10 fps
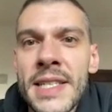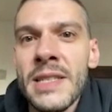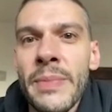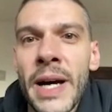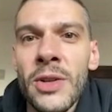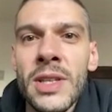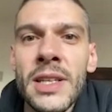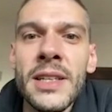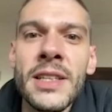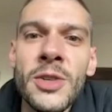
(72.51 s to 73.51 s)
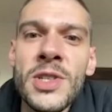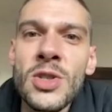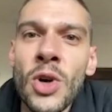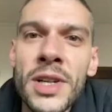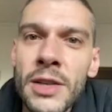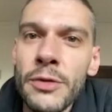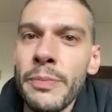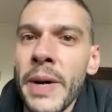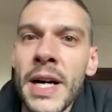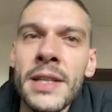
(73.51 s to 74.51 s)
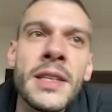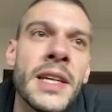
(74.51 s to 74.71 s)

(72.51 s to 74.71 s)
It's about the restorative part,